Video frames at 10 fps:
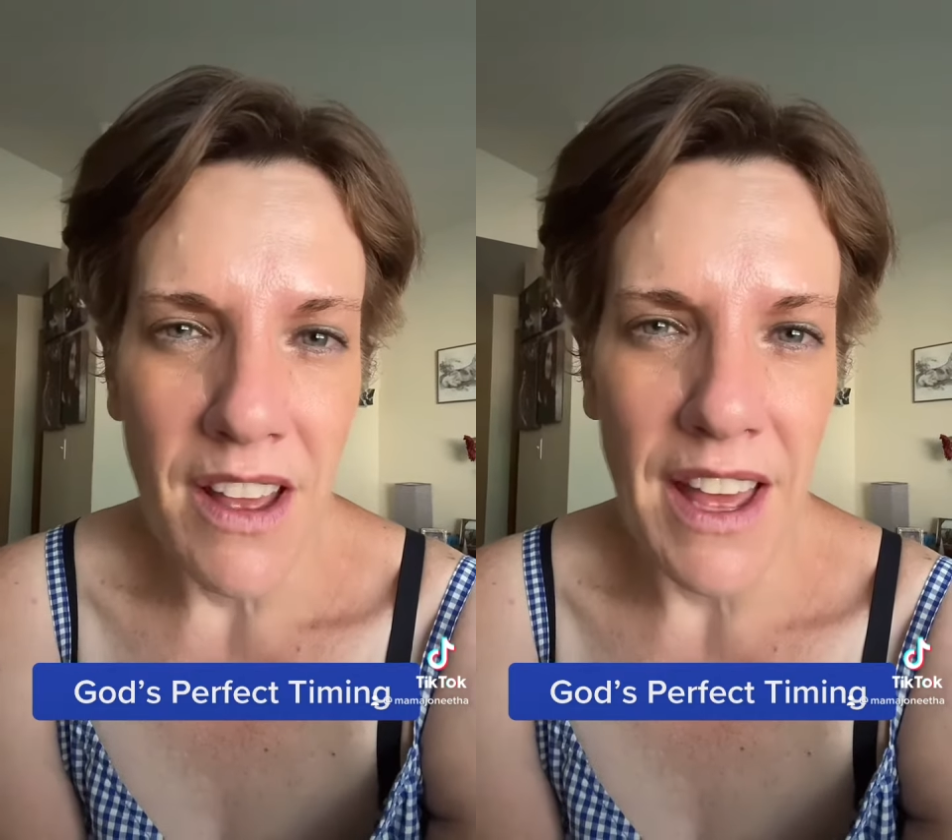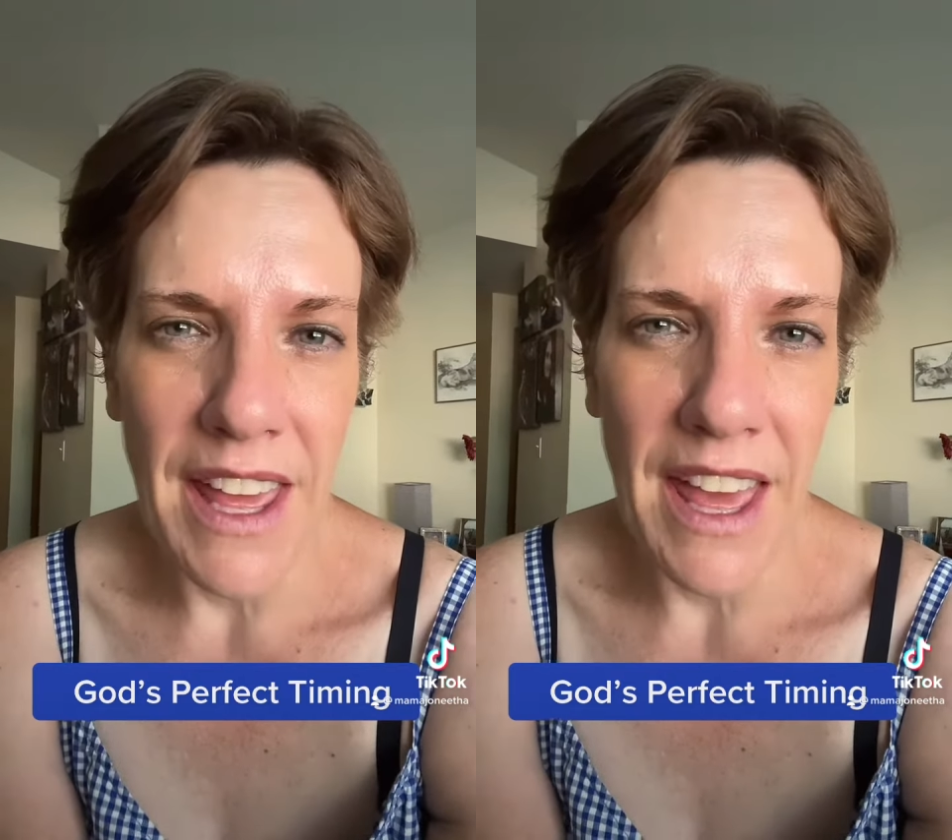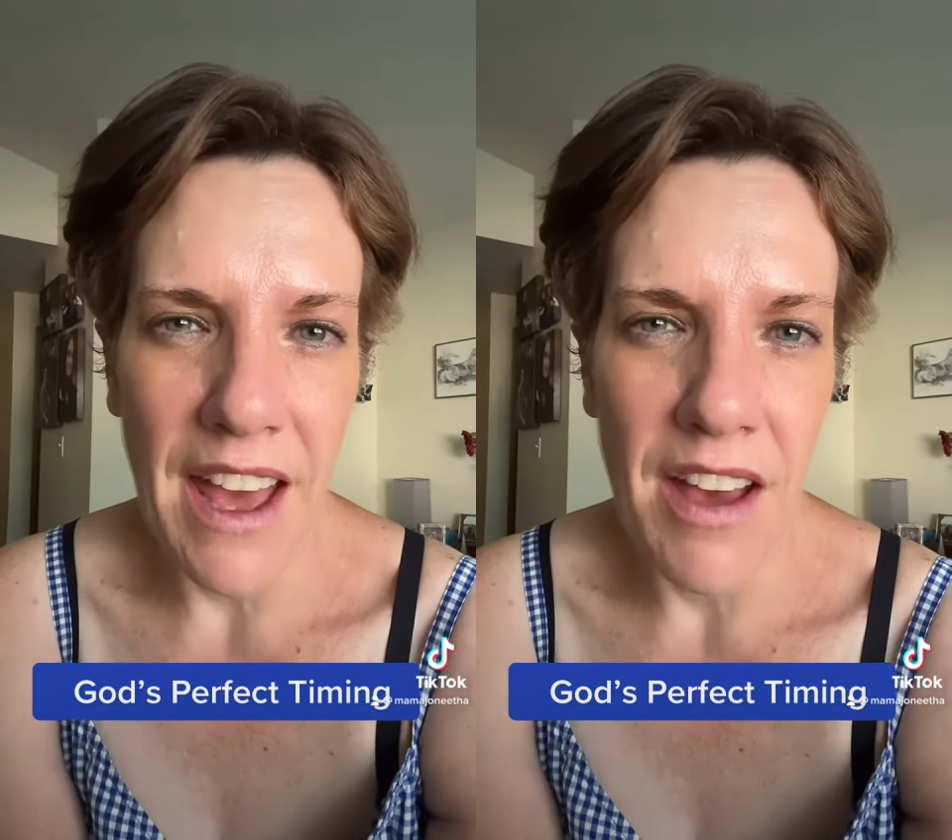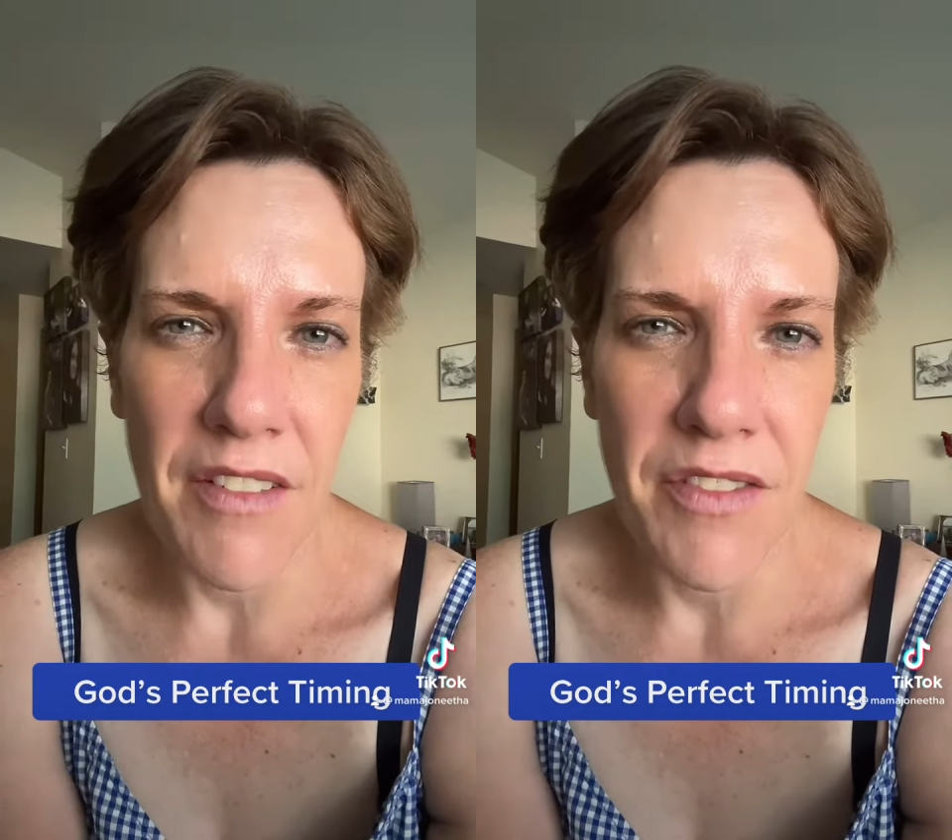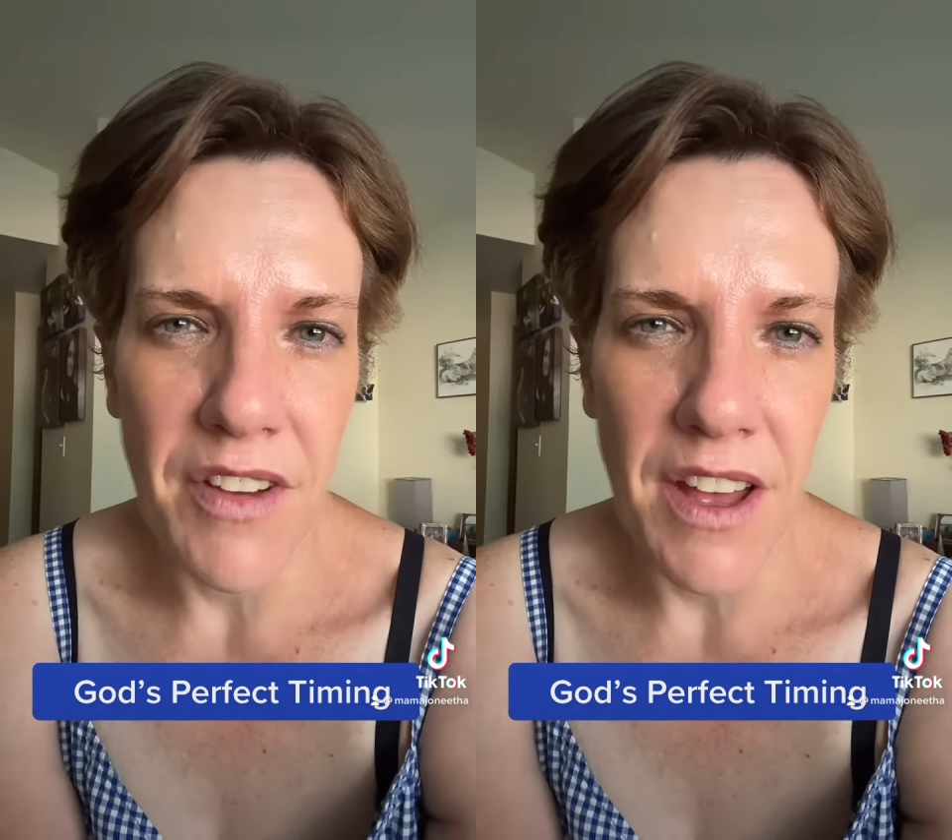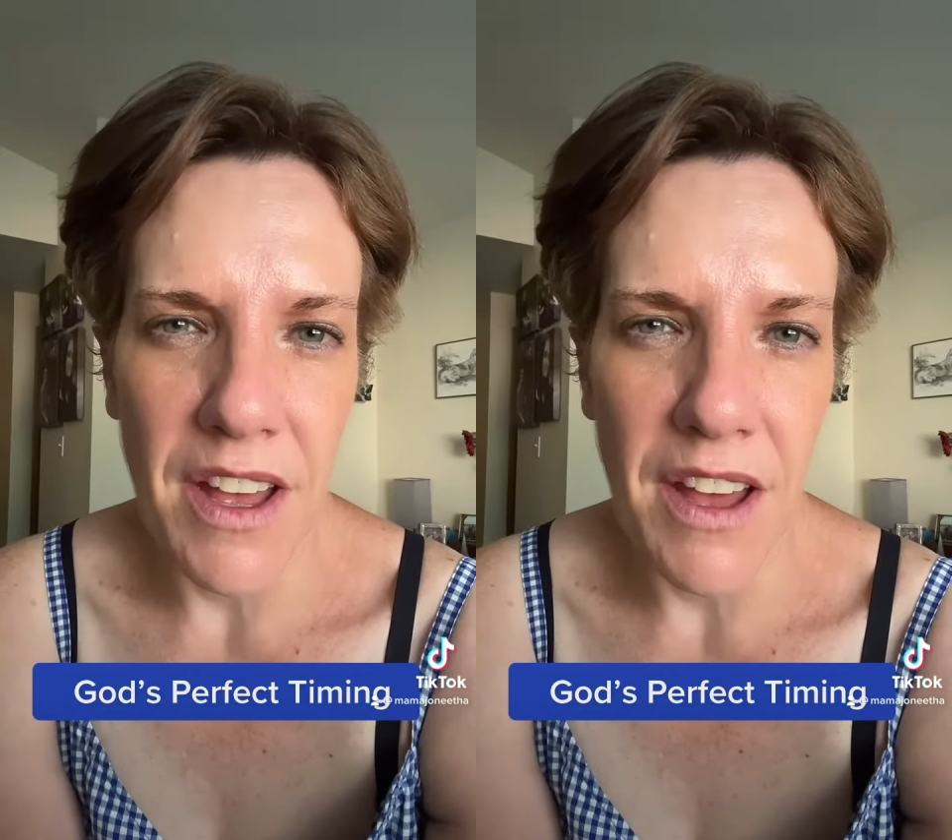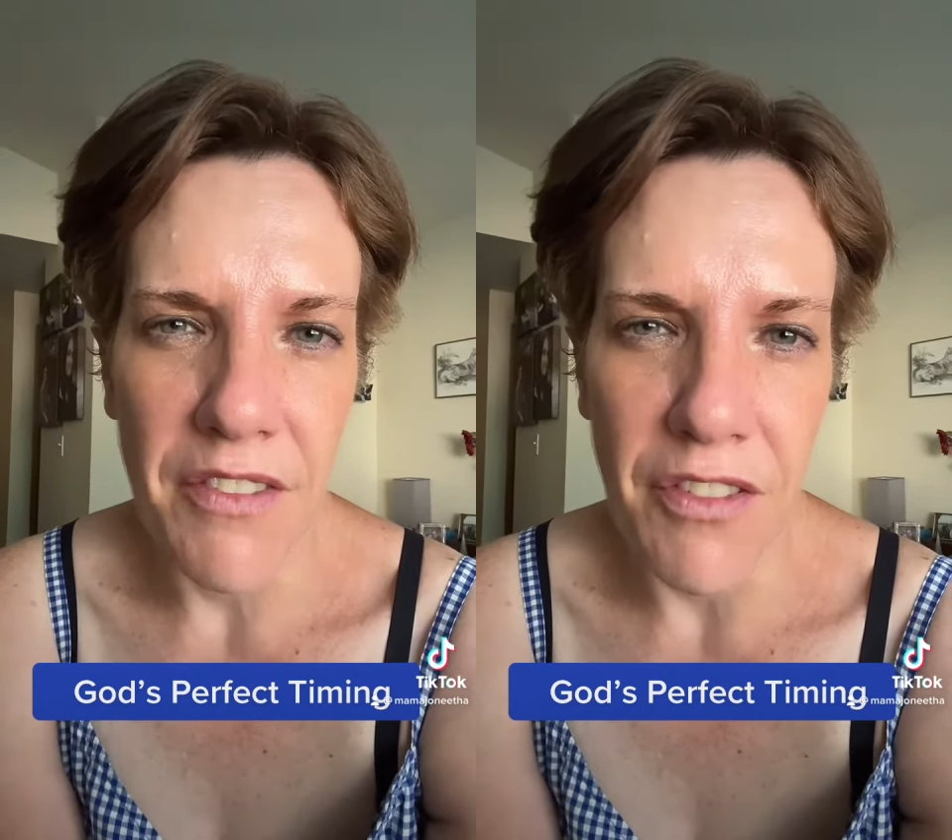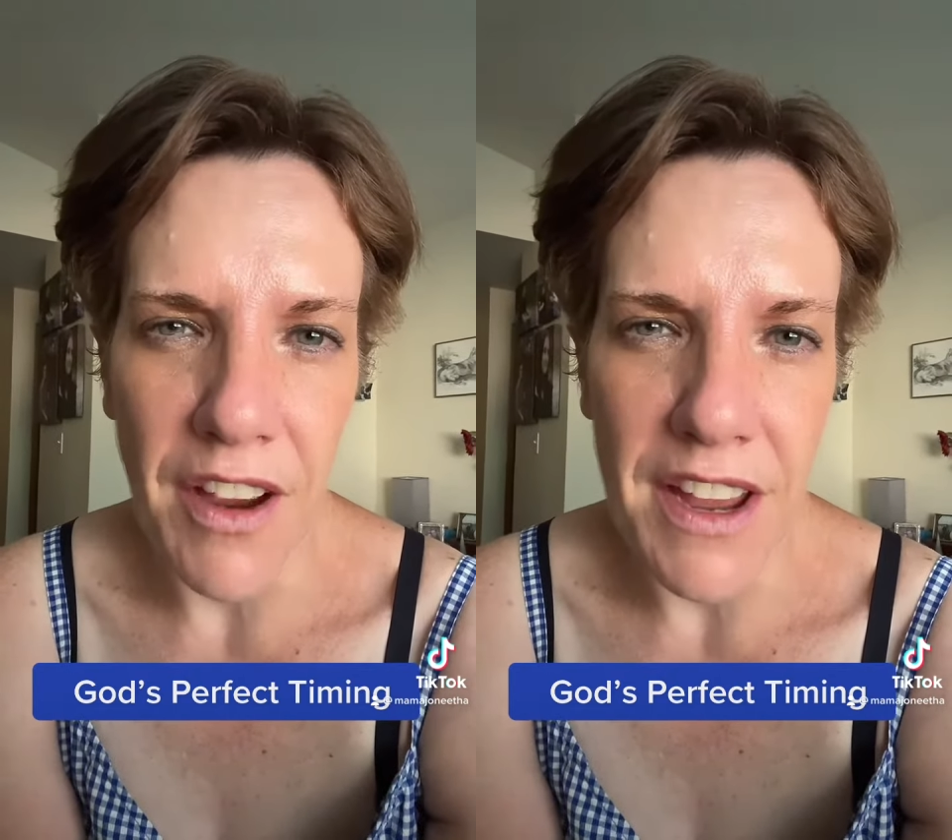I have a
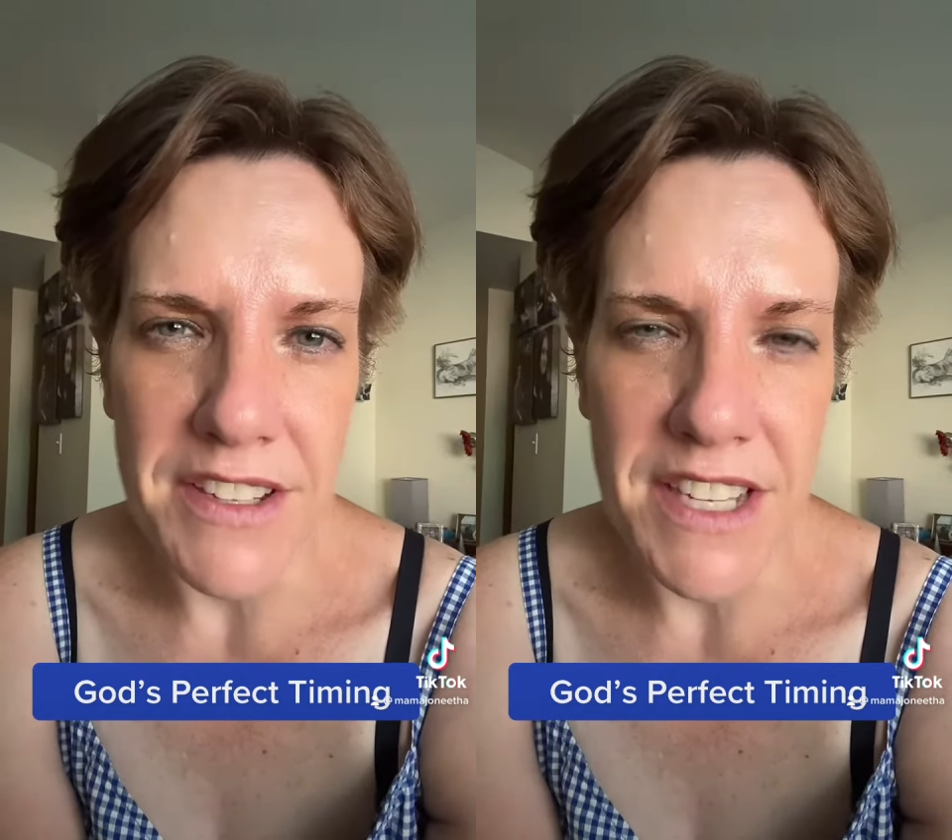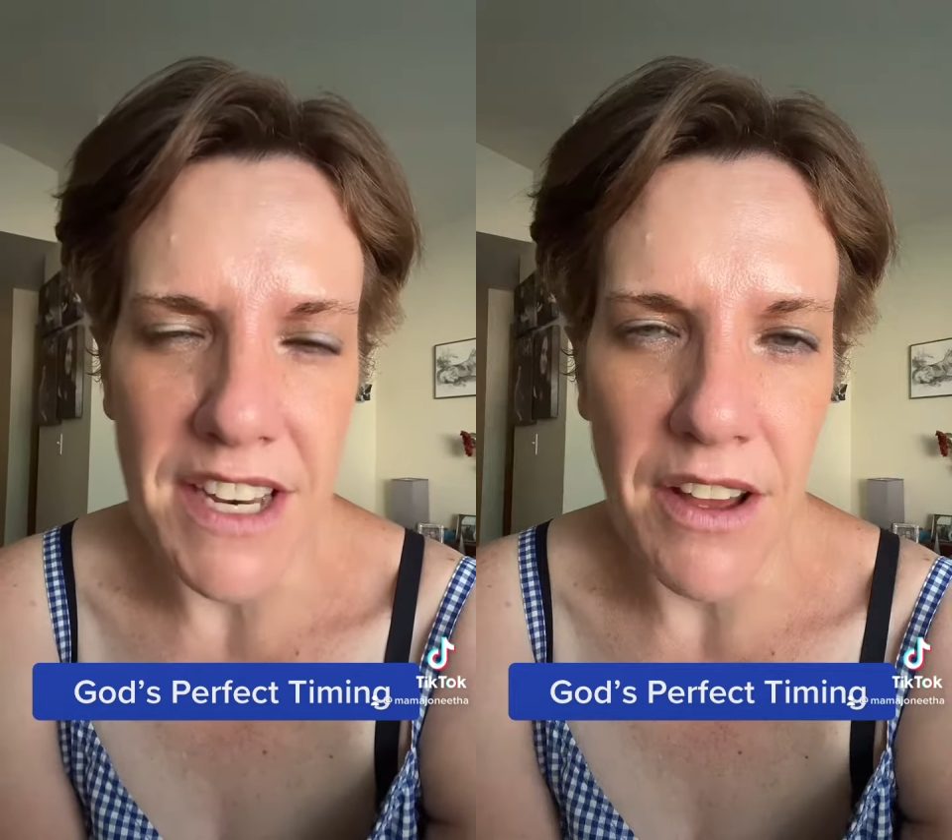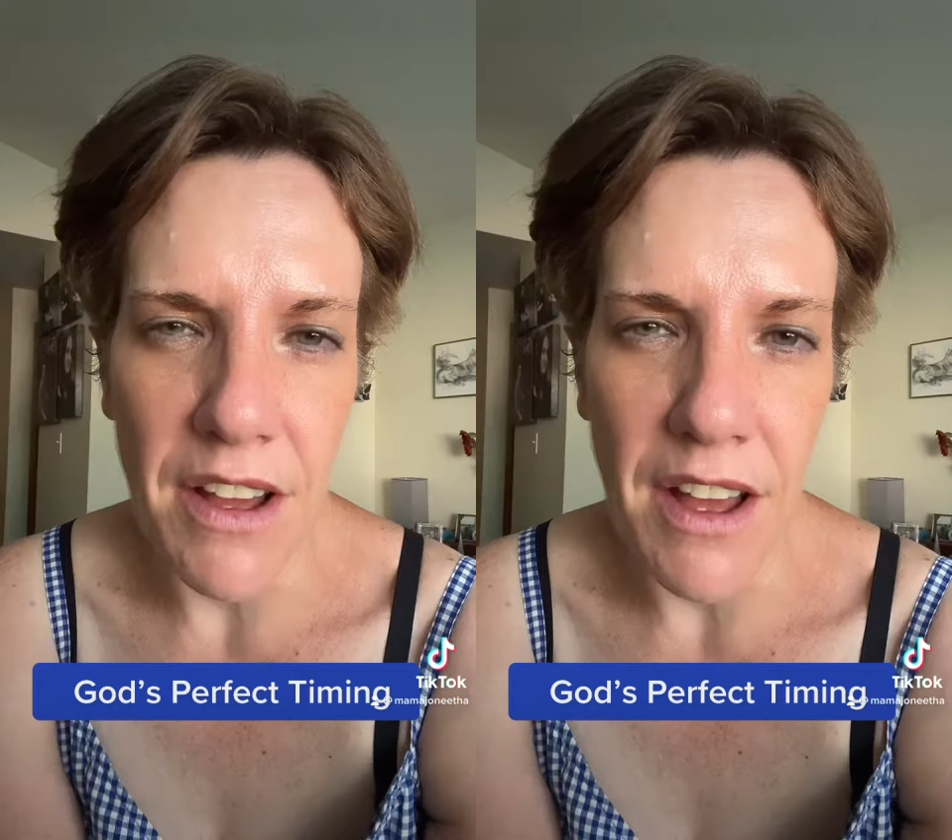friend and a,